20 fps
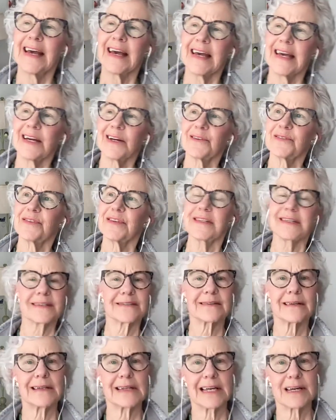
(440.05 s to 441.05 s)
Here's the
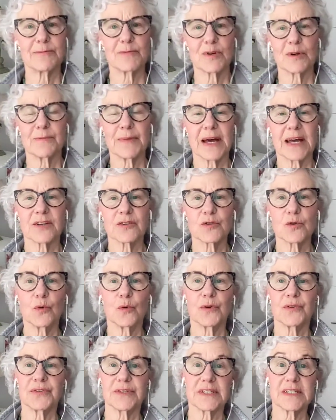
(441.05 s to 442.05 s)
disclaimer about
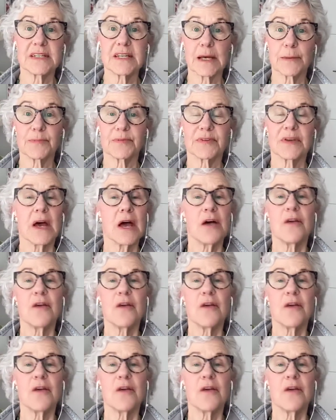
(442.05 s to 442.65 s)
tools and tips.